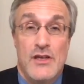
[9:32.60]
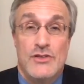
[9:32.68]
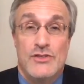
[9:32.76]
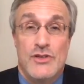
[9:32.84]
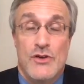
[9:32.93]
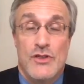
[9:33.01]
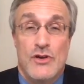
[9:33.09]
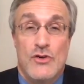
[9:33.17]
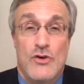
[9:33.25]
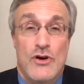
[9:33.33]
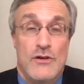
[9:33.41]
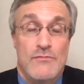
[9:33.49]
So the
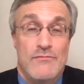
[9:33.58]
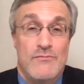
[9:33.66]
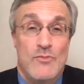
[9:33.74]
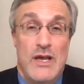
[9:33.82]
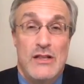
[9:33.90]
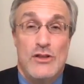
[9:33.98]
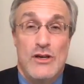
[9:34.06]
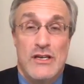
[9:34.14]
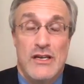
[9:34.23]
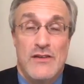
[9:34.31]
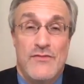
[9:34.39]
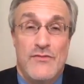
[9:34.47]
court went
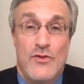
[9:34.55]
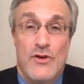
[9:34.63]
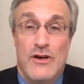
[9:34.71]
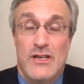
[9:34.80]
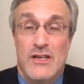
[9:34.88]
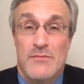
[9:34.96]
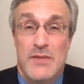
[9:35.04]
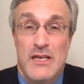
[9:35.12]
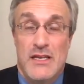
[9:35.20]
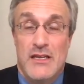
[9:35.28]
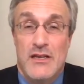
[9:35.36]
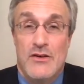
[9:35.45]
looking for
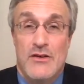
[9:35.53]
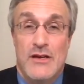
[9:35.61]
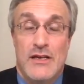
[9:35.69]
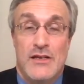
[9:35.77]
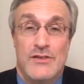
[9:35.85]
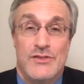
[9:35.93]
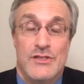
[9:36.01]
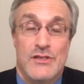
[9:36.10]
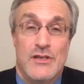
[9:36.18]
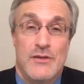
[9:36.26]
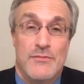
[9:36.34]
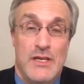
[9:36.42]
committee hearings
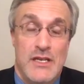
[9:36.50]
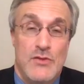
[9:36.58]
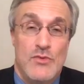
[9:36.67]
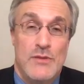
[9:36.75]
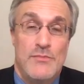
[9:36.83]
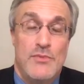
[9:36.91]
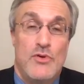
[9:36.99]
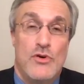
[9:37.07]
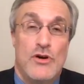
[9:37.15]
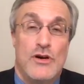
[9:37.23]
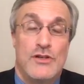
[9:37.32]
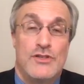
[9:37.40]
and committee
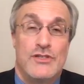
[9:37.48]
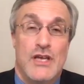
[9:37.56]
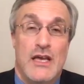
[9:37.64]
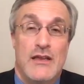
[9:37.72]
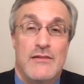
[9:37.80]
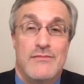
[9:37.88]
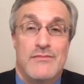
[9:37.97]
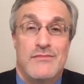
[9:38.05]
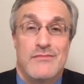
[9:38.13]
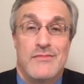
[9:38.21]
reports and